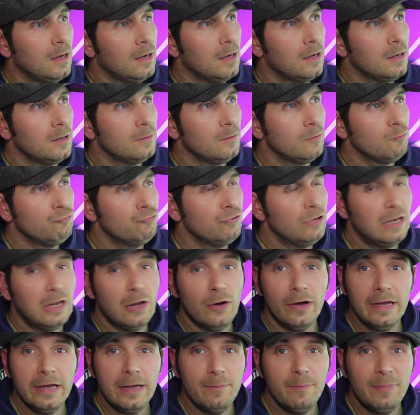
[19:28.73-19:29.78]

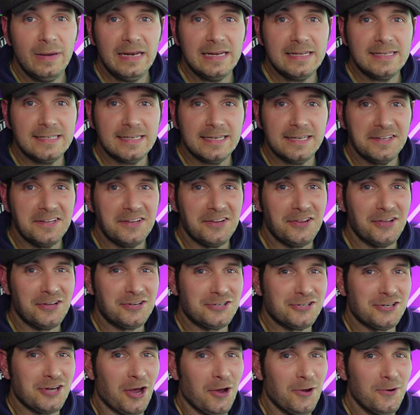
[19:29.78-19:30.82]
reliability that the
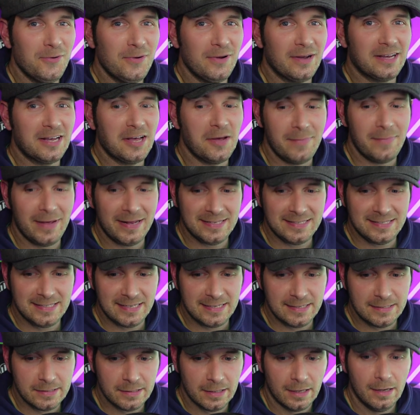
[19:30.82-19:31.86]
show
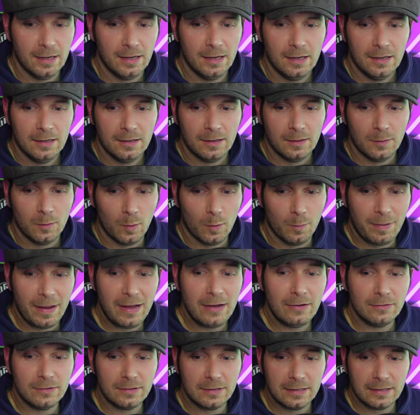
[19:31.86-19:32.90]
commences,
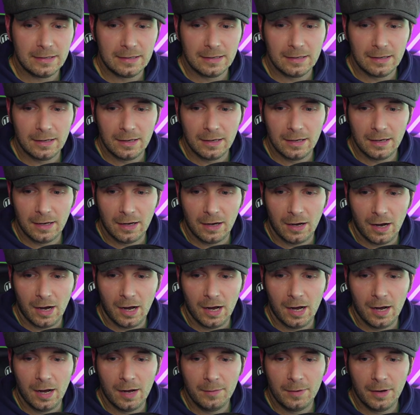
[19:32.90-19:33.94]

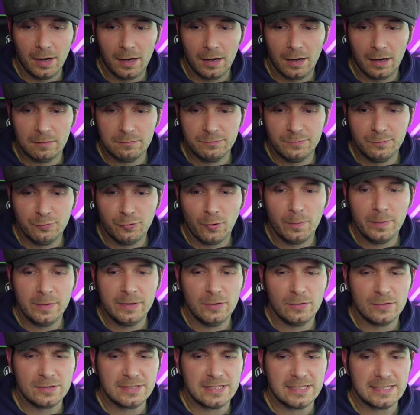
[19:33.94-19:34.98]
I'm probably
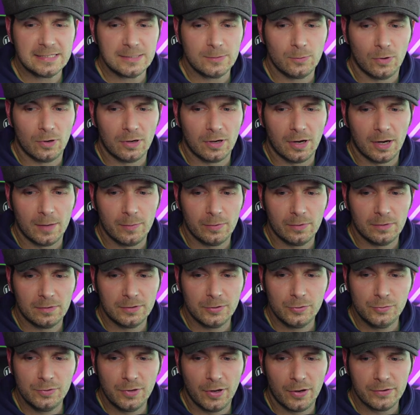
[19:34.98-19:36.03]
not a 60-watt guy, but
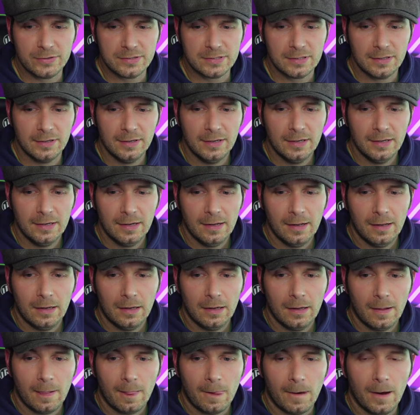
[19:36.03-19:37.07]
who knows?
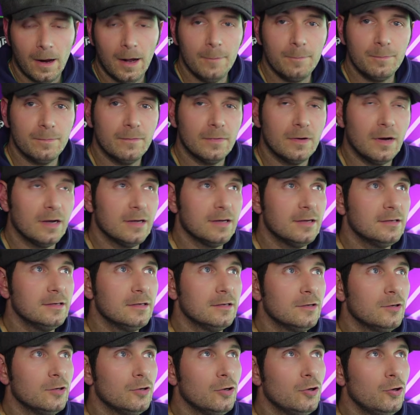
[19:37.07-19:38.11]

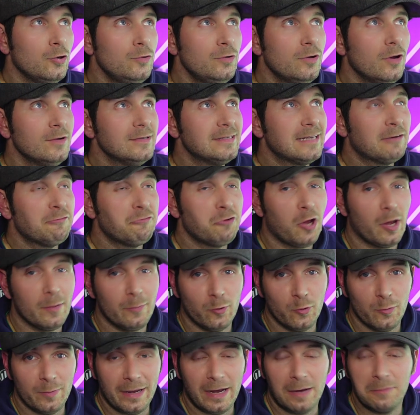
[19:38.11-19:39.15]
Who knows how reliable
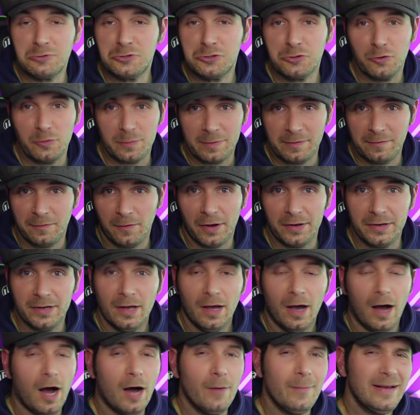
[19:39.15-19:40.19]
it'll be? I'm sure it'll be fine.
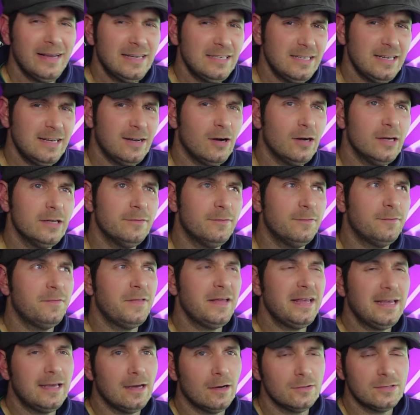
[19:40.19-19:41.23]
I was
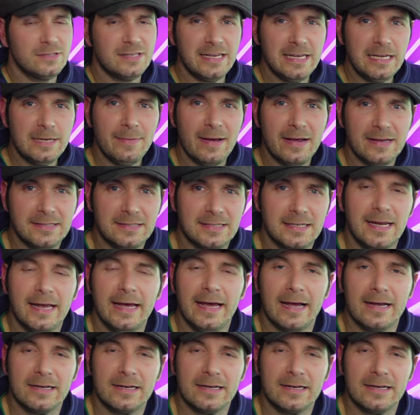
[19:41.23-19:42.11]
thinking about this today,